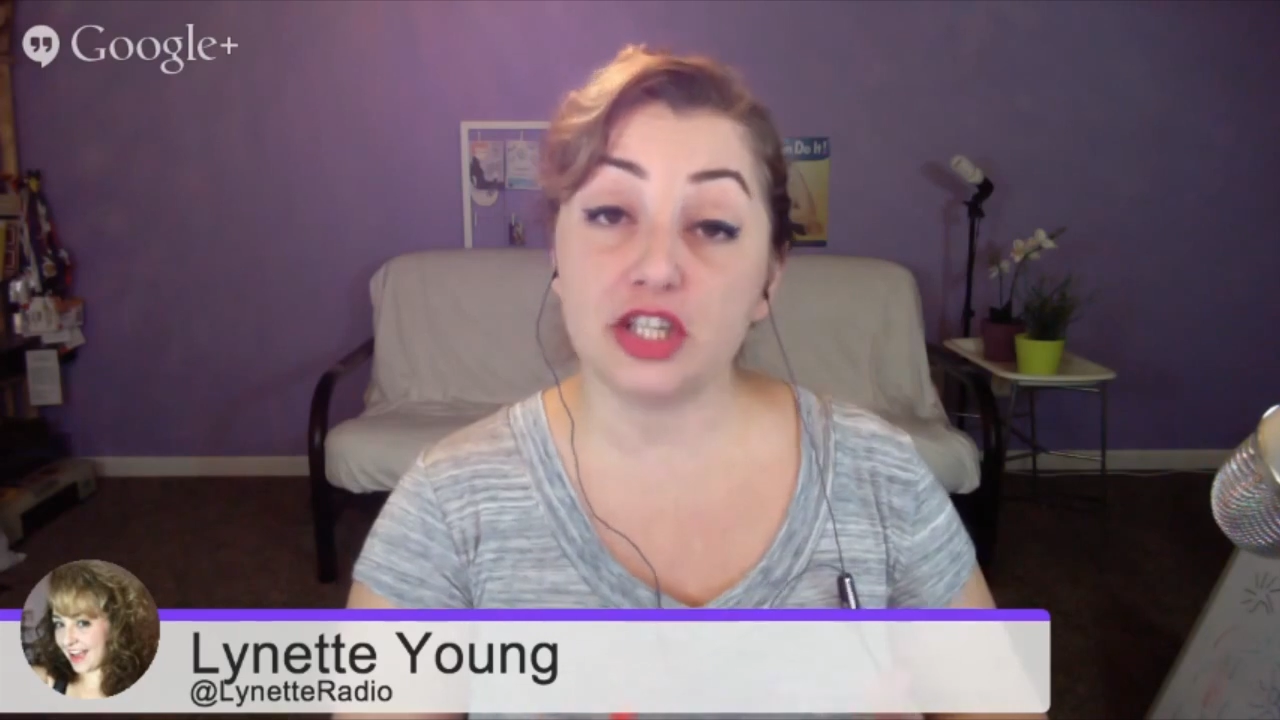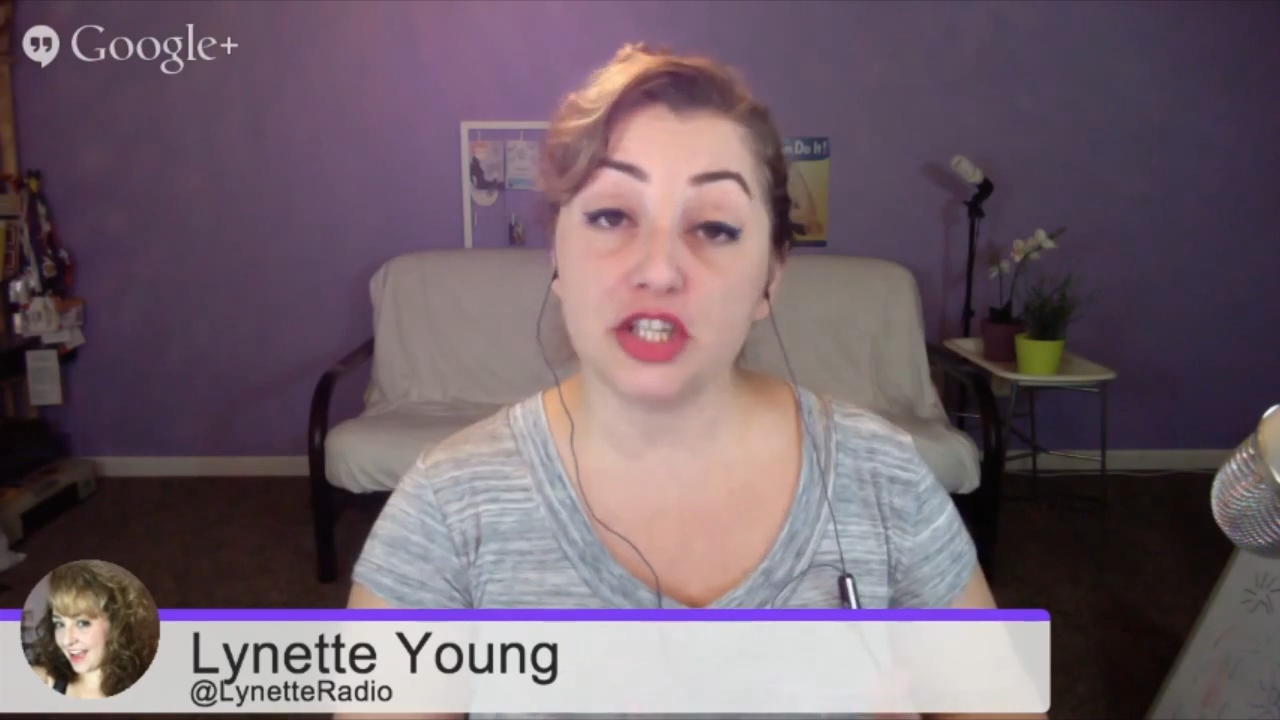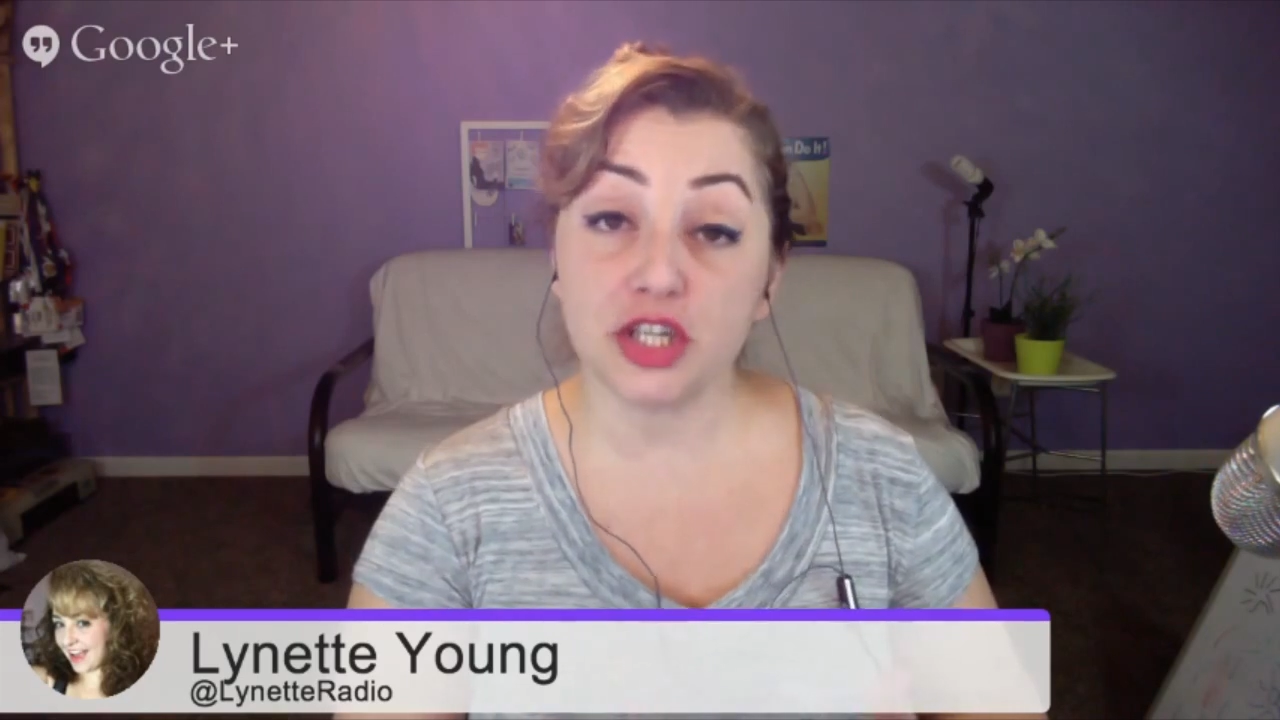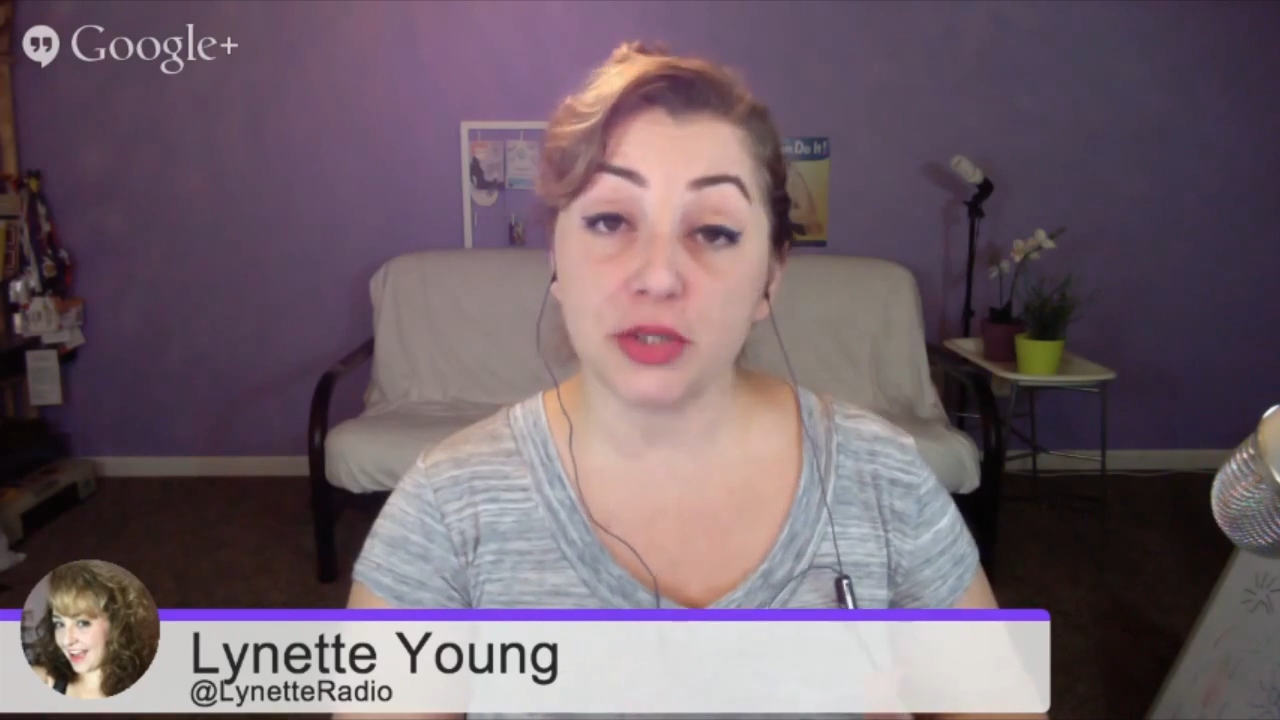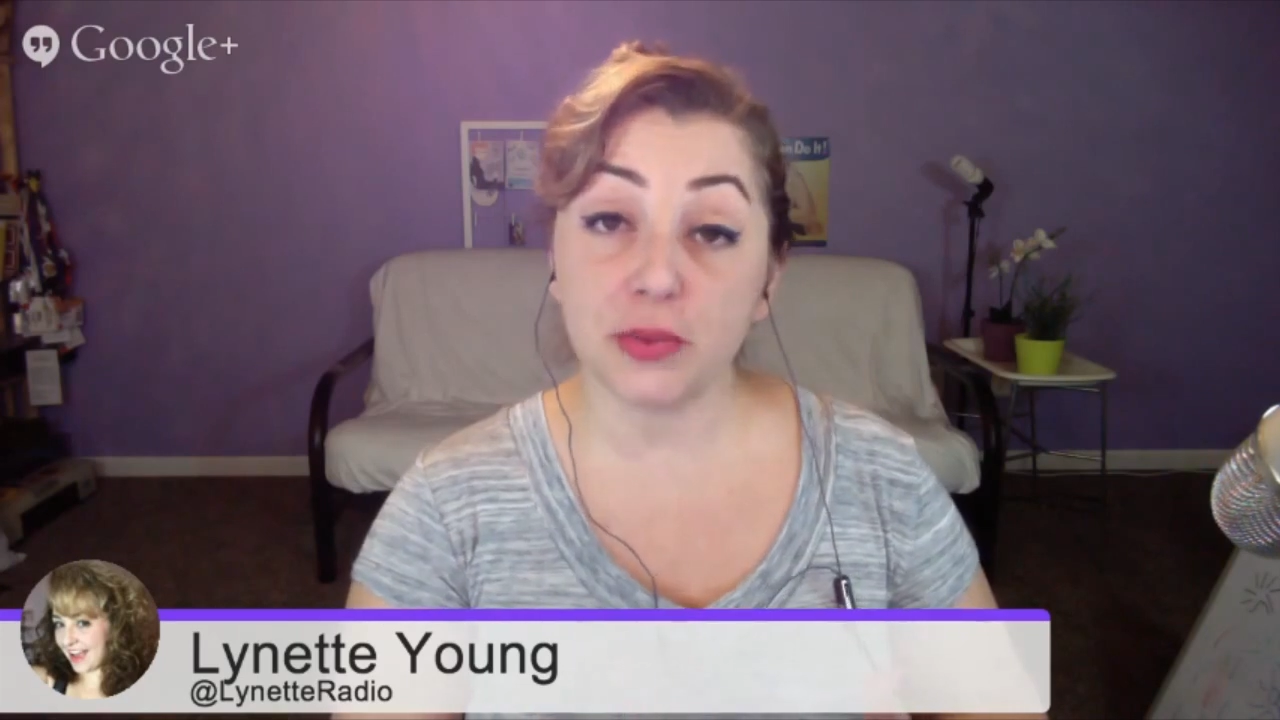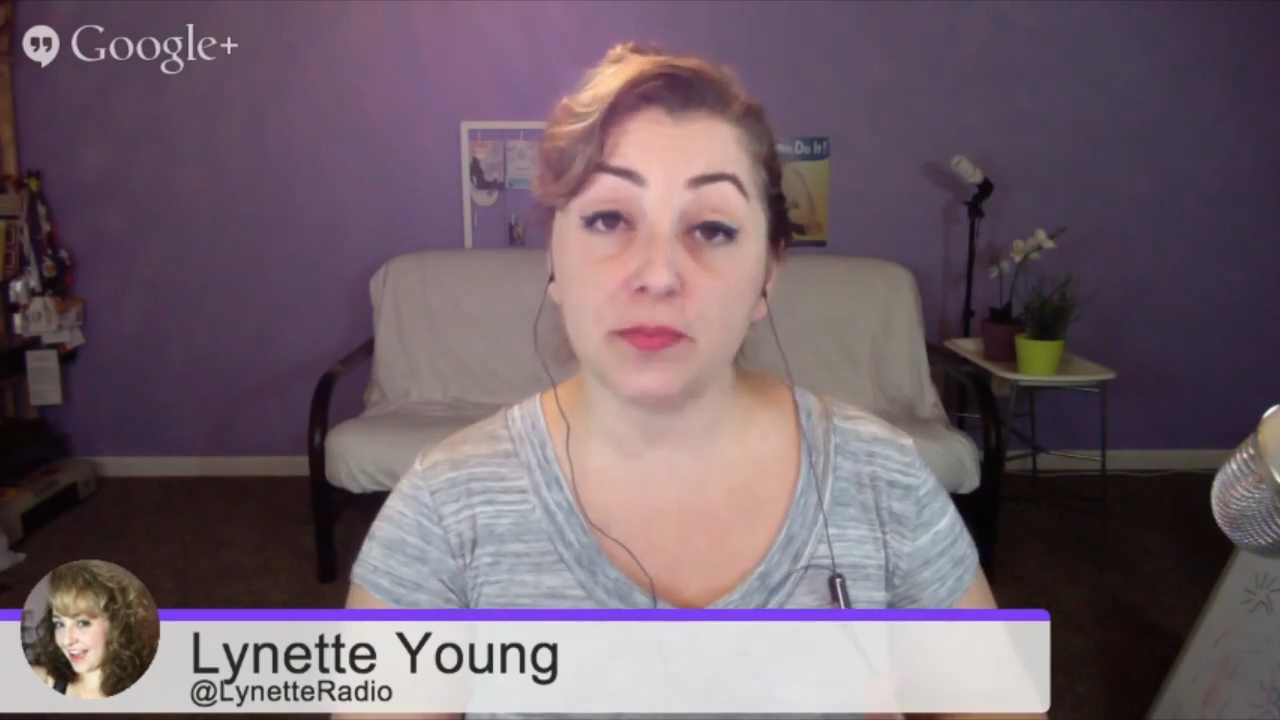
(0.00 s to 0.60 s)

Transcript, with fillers: to do.